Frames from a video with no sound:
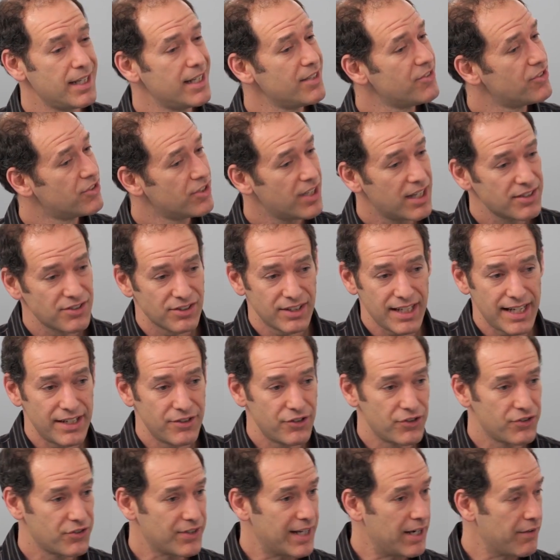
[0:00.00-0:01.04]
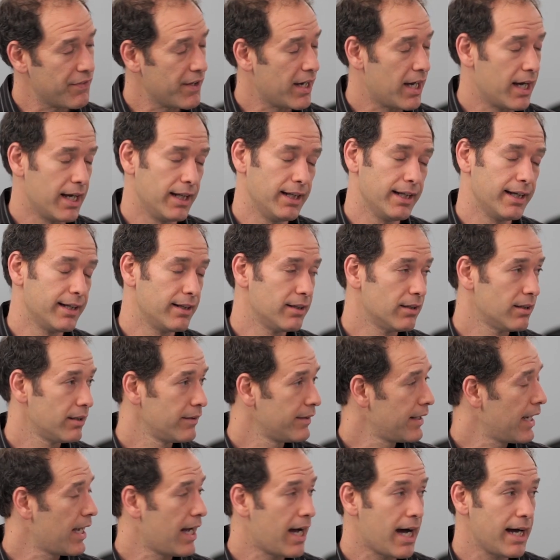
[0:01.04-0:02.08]
It just edges out the Highlander.
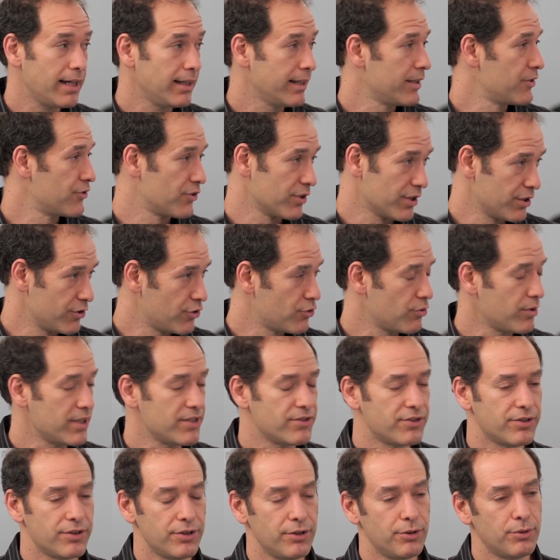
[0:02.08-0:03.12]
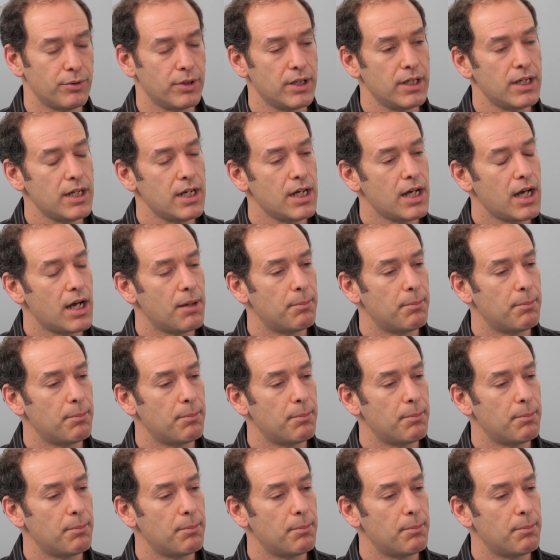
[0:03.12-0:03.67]
Yeah, Highlander's a good choice too. Sure is.